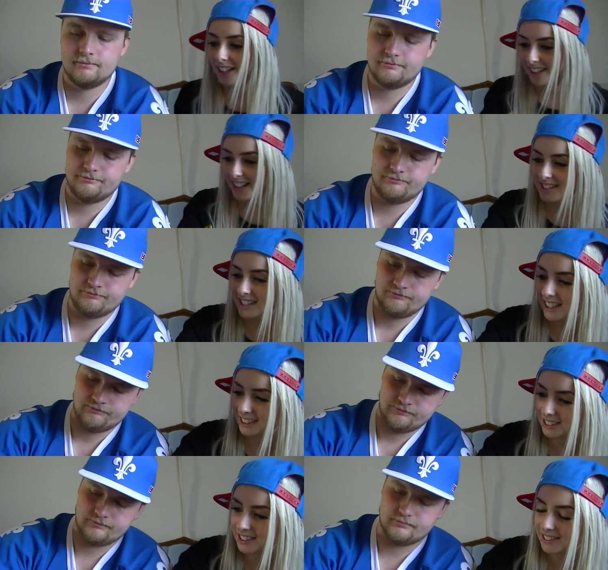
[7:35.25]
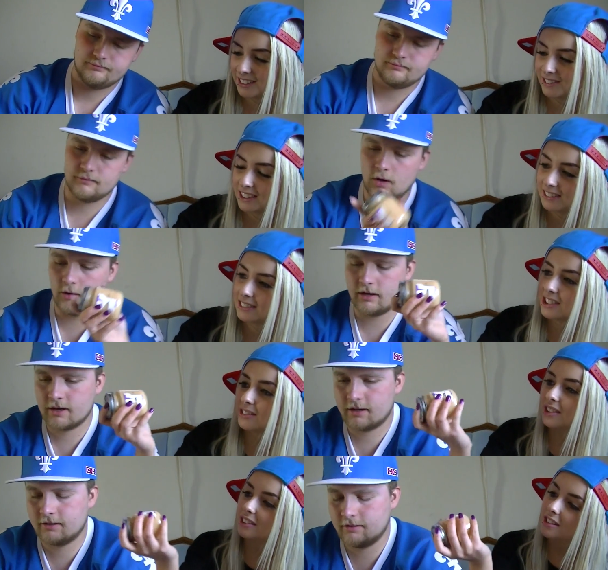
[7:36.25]
Speaker 1: Can I see actually like what? Oh yeah, I
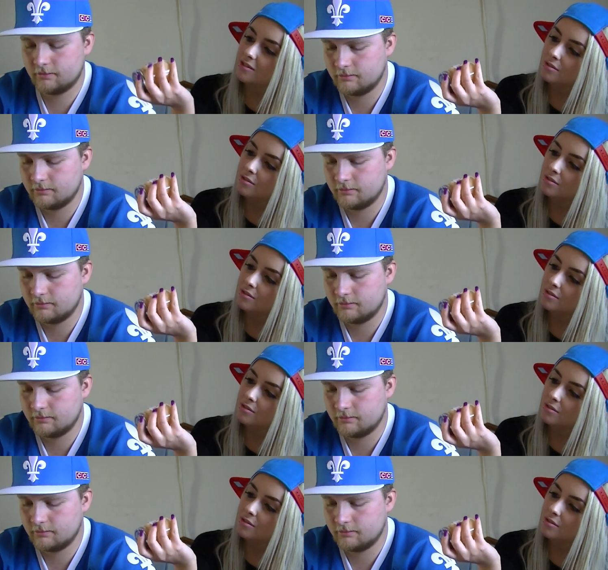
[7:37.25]
guess.